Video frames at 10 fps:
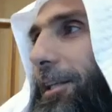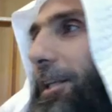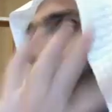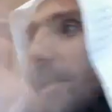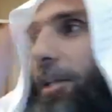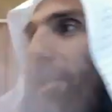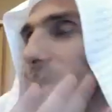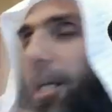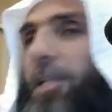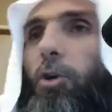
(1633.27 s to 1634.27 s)

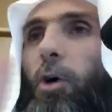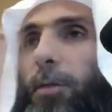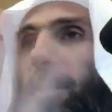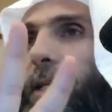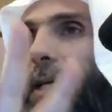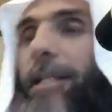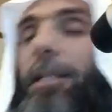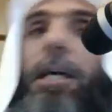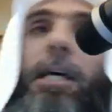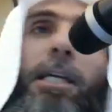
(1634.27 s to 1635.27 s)
There is no authentic
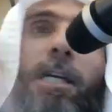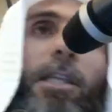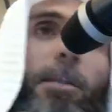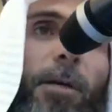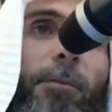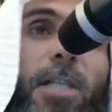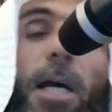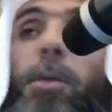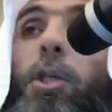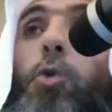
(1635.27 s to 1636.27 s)
hadith. The
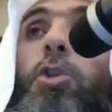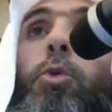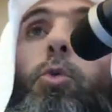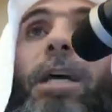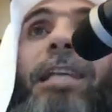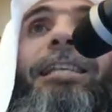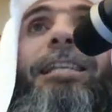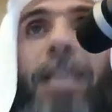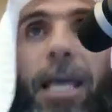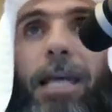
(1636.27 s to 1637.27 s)
Prophet used to raise
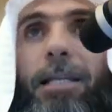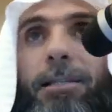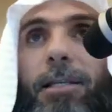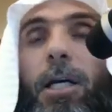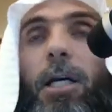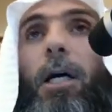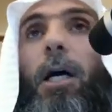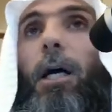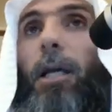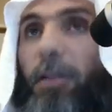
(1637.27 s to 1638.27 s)
his hands
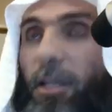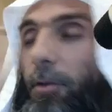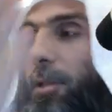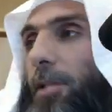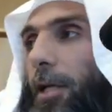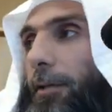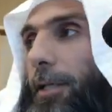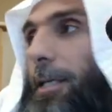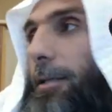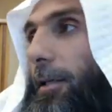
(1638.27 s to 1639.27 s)
even in Salatul
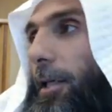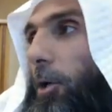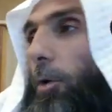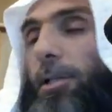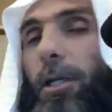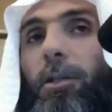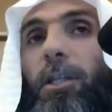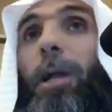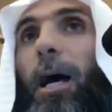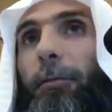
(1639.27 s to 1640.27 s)
Eid or Salatul
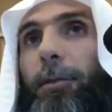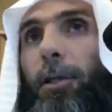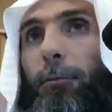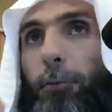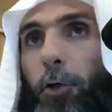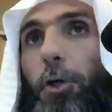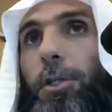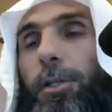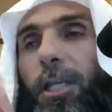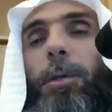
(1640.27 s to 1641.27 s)
Takbir after the
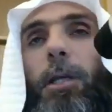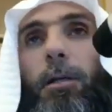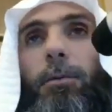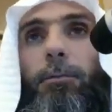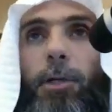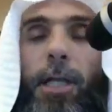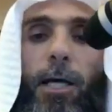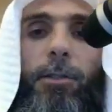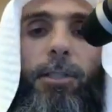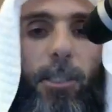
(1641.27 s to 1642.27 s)
first takbir for the
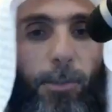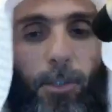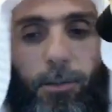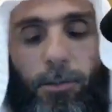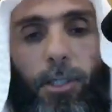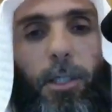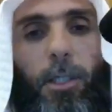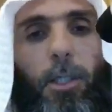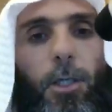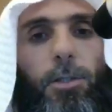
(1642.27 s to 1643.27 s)
other takbir.
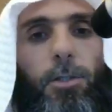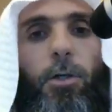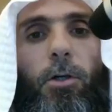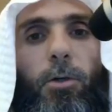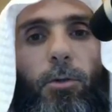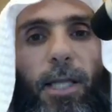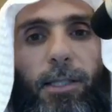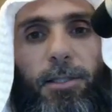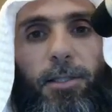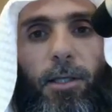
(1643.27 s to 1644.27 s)
So
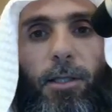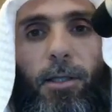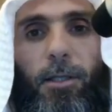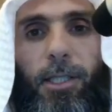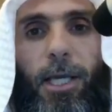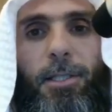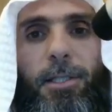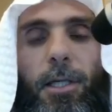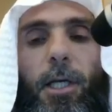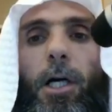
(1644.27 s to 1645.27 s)
that is the
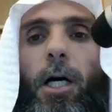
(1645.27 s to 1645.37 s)
case.